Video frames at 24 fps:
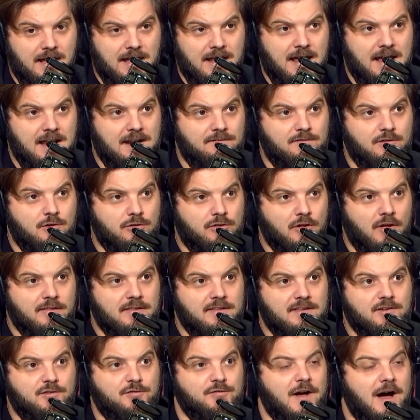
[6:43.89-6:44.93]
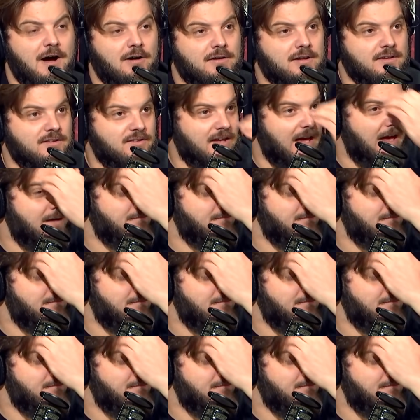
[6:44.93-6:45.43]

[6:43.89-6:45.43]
And if you thought that this Falcons